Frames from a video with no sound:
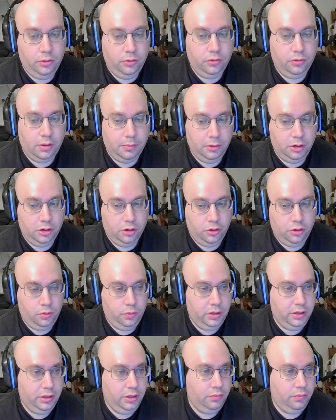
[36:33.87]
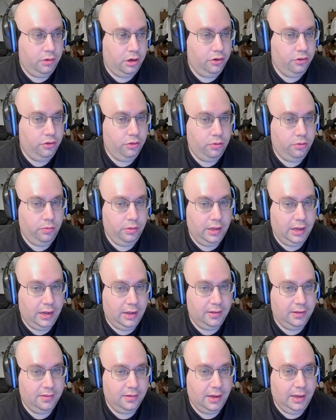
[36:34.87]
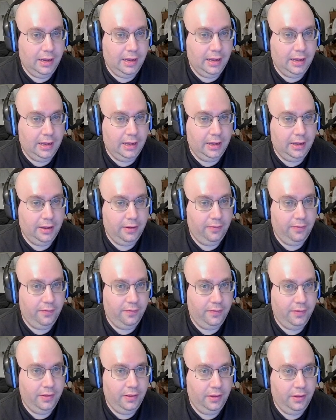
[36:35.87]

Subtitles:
so I'm going to quickly rush through that. So I have,